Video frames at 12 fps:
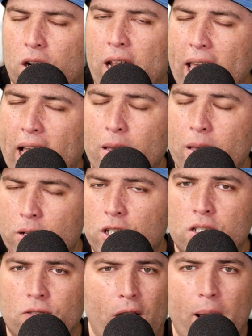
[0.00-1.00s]
Amazon A
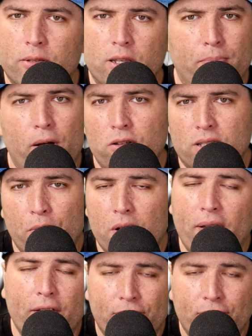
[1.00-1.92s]
I images for Amazon Posts.